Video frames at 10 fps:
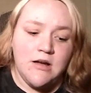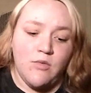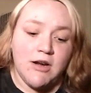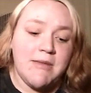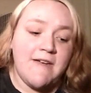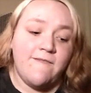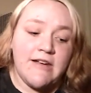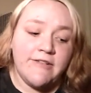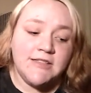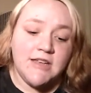one of my
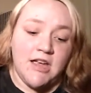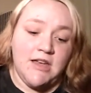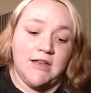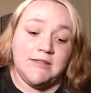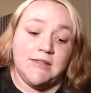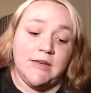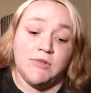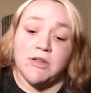favorites. It was